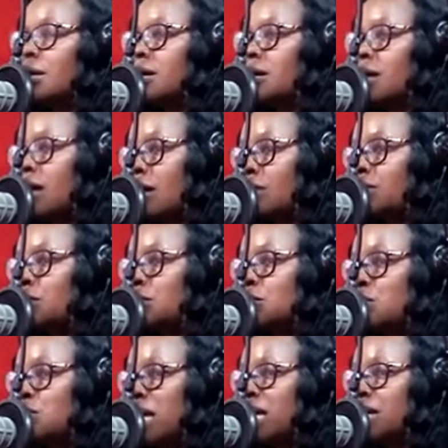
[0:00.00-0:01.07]
The governor,
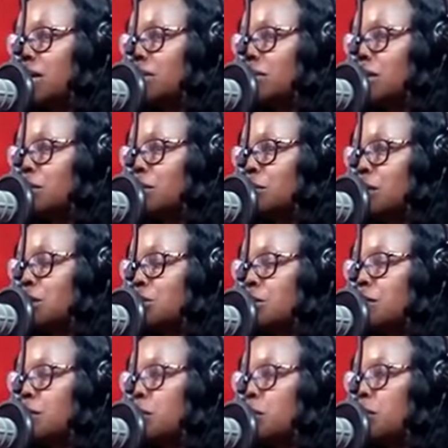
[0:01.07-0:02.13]
speaking at the inauguration
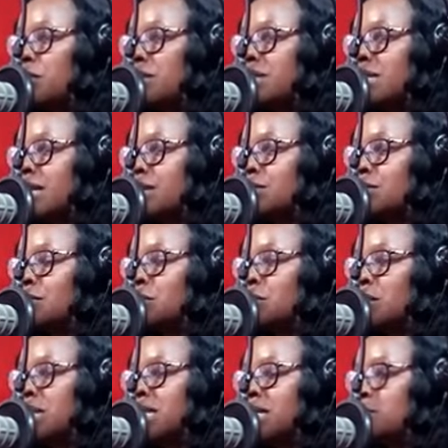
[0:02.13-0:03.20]
of the provinces of the
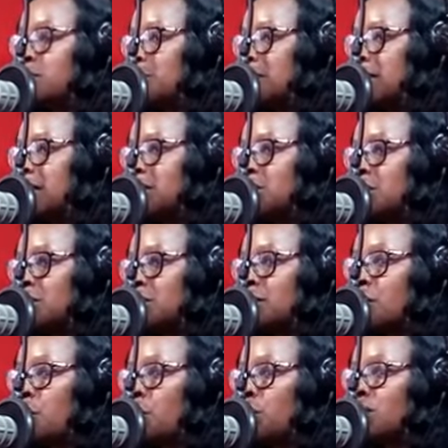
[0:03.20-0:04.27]
Redeemed Christian Church
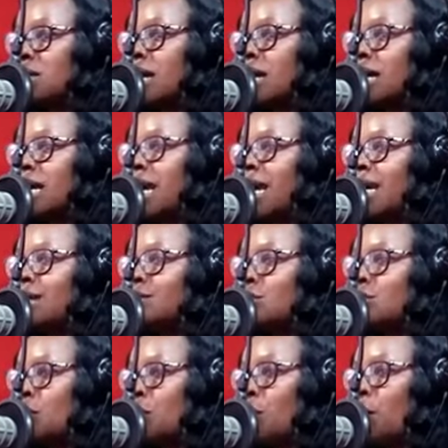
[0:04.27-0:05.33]
of God in
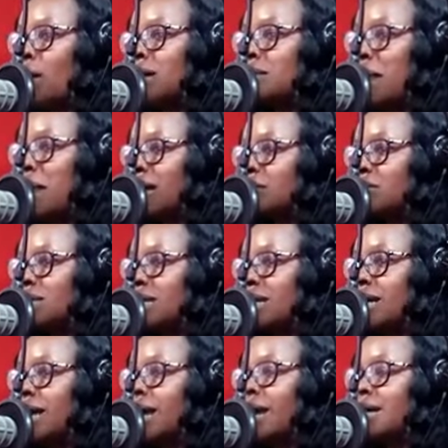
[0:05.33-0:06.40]
Boko and
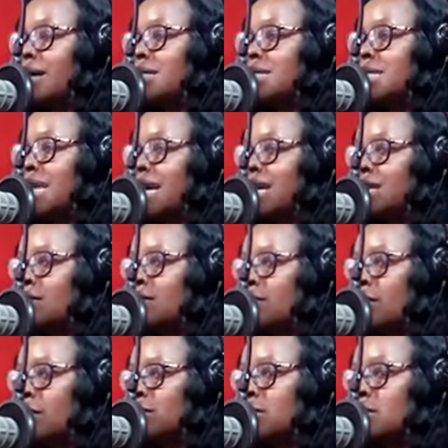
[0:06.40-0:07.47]
Makurdi, says
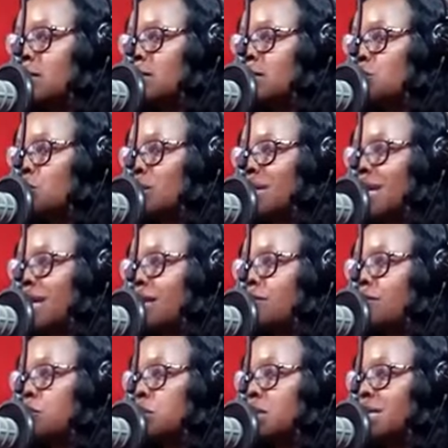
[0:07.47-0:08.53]
funds totaling
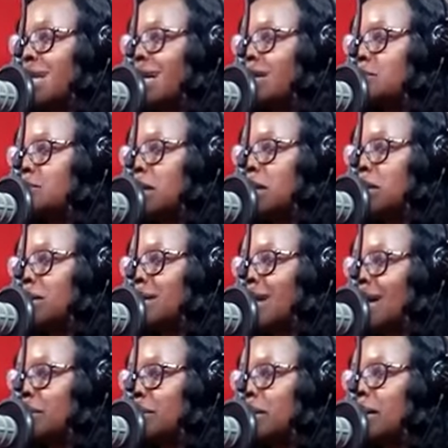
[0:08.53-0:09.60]
49 billion
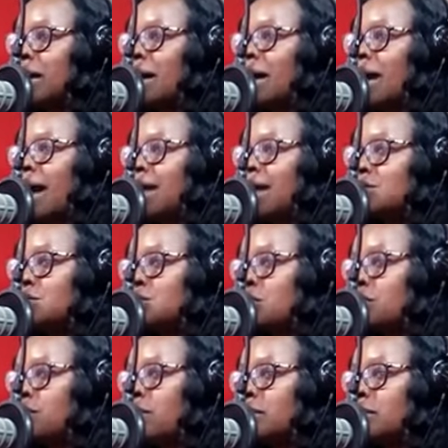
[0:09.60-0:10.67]
naira had
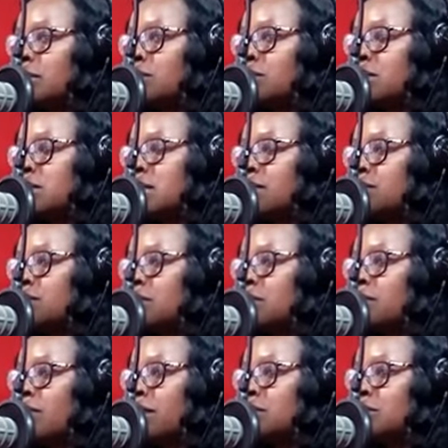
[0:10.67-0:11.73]
so far been received from
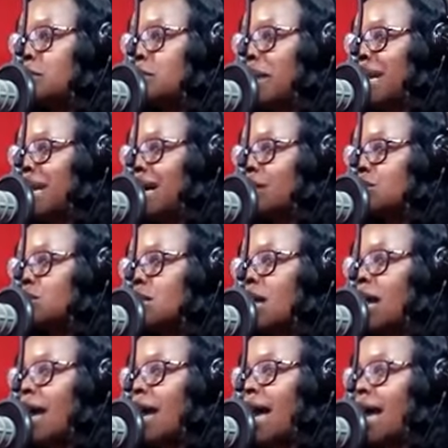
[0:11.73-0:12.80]
federal bailout
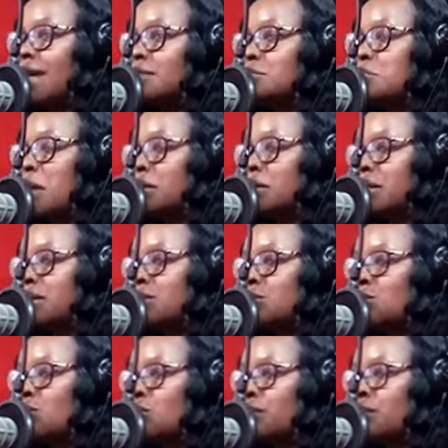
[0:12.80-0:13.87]
and
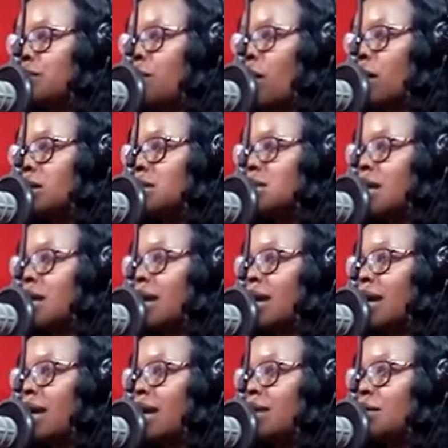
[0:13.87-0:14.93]
Paris loan refund
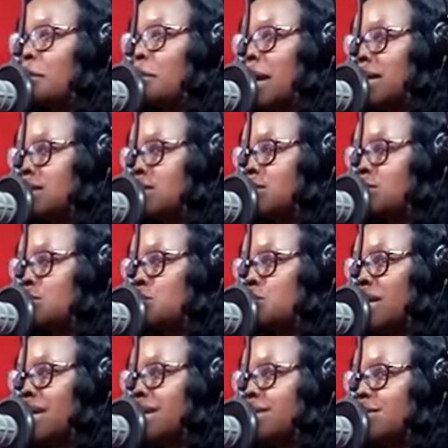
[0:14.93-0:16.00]
in the past 2
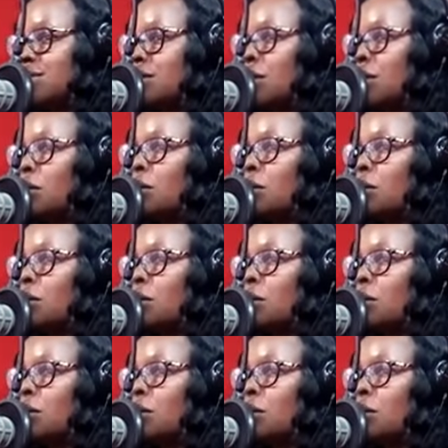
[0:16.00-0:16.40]
years.